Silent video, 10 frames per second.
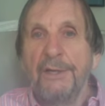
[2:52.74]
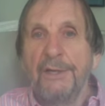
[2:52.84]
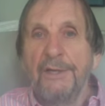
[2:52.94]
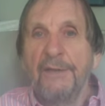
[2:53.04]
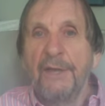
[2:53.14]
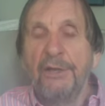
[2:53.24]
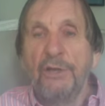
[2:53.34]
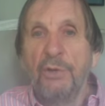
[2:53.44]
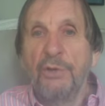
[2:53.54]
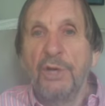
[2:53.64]
that I
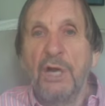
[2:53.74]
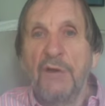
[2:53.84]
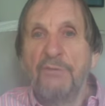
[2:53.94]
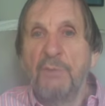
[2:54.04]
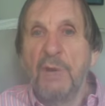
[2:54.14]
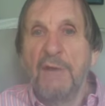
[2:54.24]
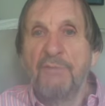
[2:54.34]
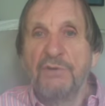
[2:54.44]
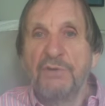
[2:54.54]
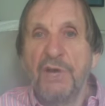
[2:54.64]
know that half my
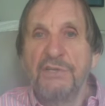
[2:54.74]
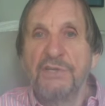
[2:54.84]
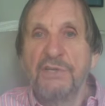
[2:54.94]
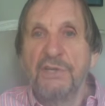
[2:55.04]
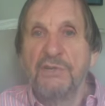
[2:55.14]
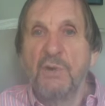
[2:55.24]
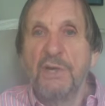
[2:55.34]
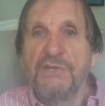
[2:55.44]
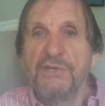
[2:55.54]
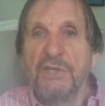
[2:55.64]
advertising is
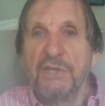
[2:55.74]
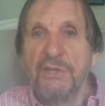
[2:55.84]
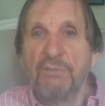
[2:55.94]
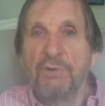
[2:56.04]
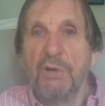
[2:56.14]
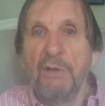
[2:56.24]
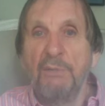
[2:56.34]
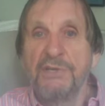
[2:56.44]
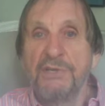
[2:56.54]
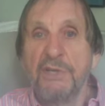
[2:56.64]
wasted. The problem
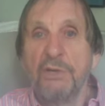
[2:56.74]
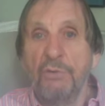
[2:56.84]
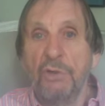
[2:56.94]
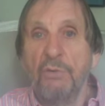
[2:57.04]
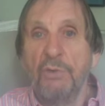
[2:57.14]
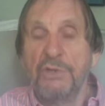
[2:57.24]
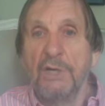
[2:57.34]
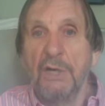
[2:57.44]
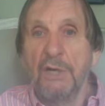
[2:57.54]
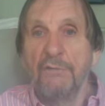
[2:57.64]
is I don't know which
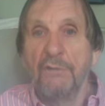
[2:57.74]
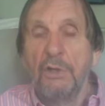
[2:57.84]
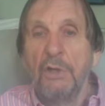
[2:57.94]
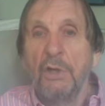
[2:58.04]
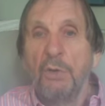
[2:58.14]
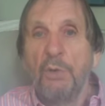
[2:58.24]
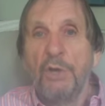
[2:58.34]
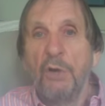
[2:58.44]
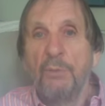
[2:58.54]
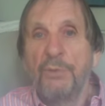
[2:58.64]
half. We
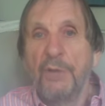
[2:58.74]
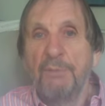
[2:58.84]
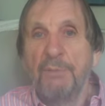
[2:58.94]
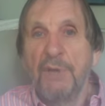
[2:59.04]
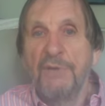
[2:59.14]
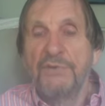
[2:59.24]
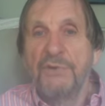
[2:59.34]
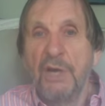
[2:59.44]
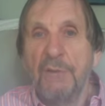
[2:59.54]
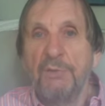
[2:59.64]
hope that by the
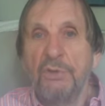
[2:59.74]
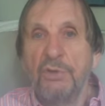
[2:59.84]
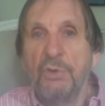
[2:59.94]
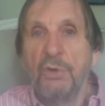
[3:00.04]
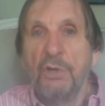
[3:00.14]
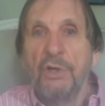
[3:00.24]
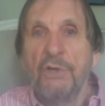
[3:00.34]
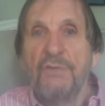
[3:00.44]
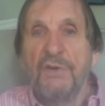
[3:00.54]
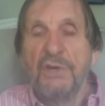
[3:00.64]
time that you
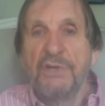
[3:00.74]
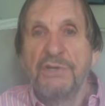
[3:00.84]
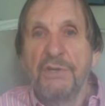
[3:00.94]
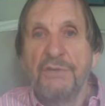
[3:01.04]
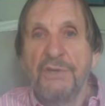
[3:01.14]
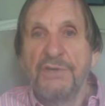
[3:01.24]
finish this